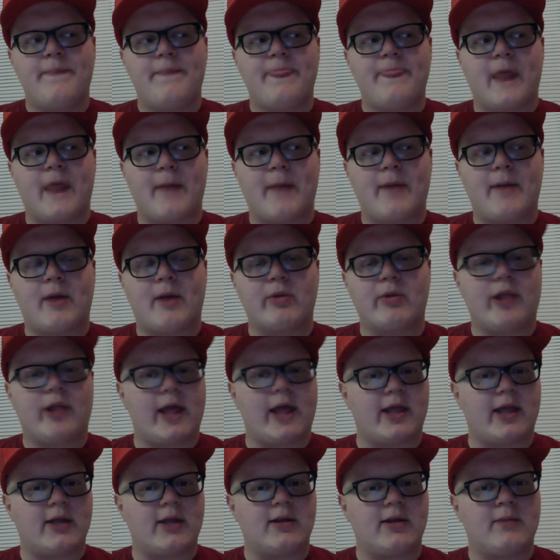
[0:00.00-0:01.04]
I bet I would
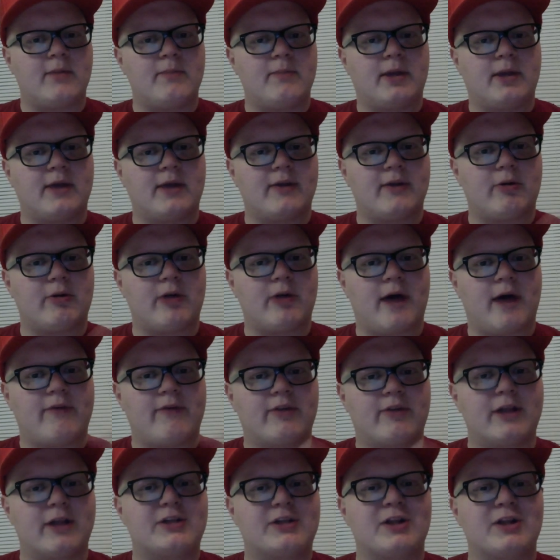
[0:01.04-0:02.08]
like it, because I would have
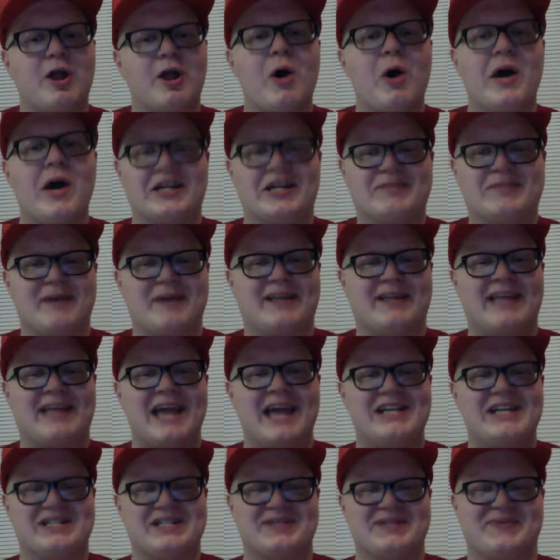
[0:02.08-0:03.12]
such low
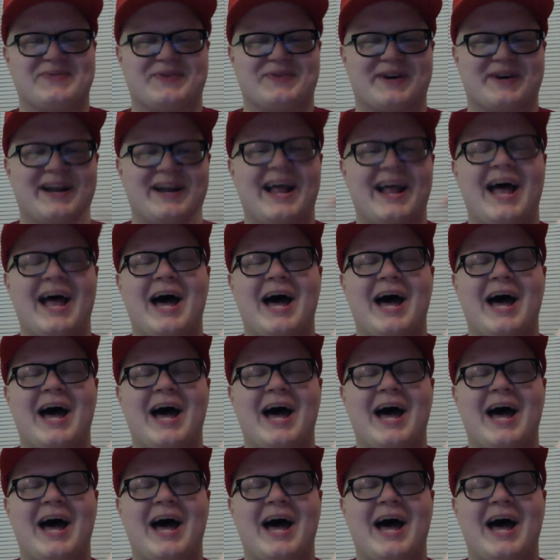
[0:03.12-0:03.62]
expectations for it.